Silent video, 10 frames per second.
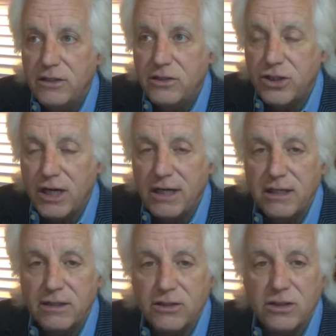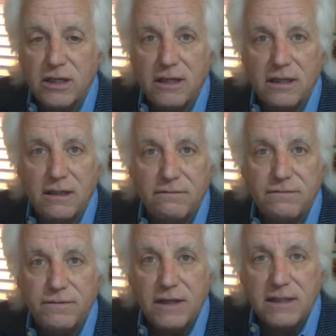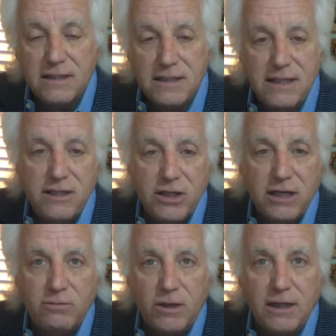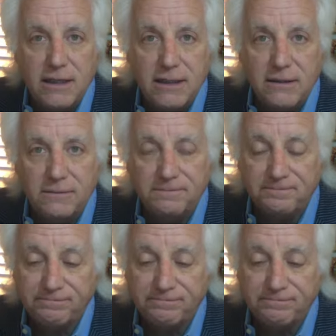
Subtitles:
shares of ZJYL.